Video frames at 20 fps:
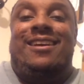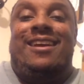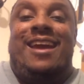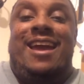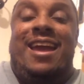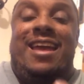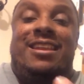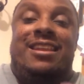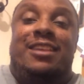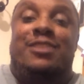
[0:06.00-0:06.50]

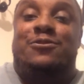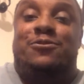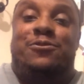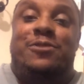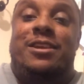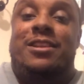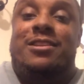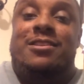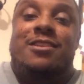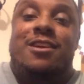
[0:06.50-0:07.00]
in this
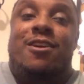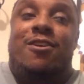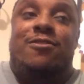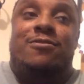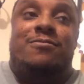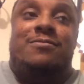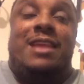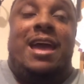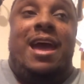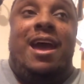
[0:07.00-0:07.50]
video
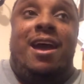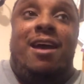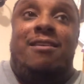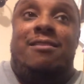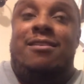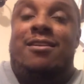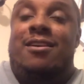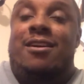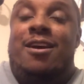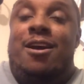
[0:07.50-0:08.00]
that
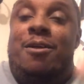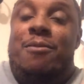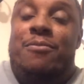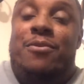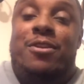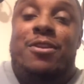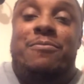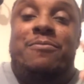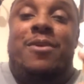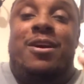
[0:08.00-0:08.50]

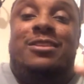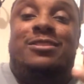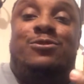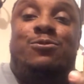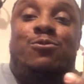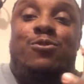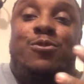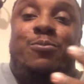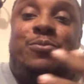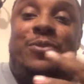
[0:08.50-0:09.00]
pretty much
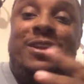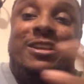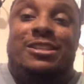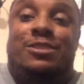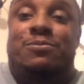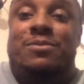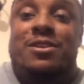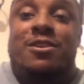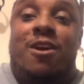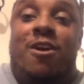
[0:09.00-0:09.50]
will piss
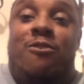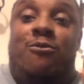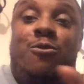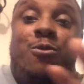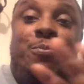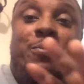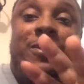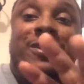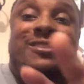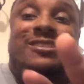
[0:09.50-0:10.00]
me off, will
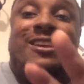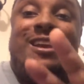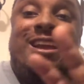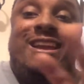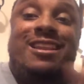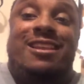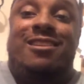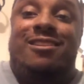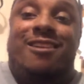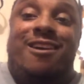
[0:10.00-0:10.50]
piss
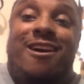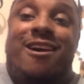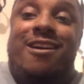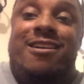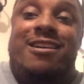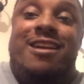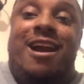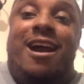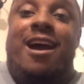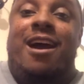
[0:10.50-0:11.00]
any line
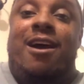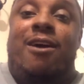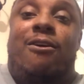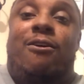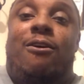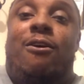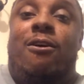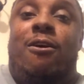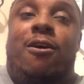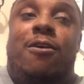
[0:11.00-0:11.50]
guy
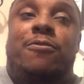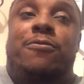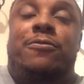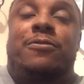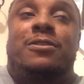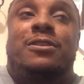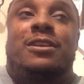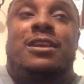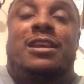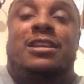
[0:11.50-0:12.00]
off.
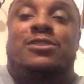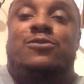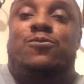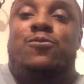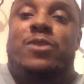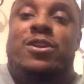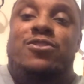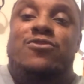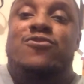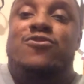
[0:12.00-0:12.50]
It's
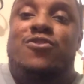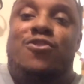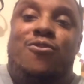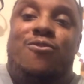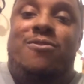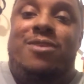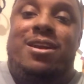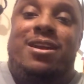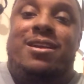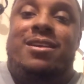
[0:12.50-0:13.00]
when you're
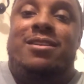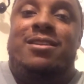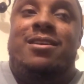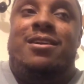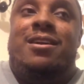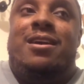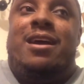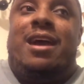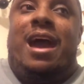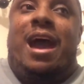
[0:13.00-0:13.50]
going
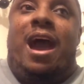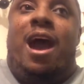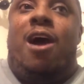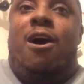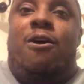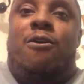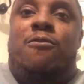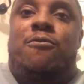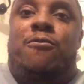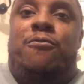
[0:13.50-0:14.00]

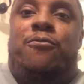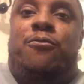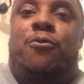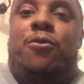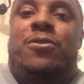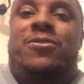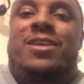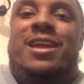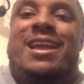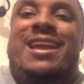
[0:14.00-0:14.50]
out
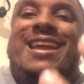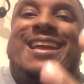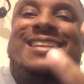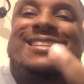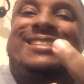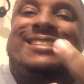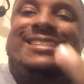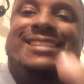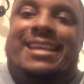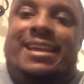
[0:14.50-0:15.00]
for the
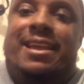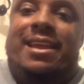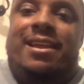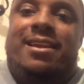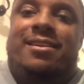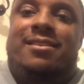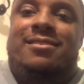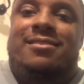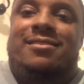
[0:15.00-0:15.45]
intent.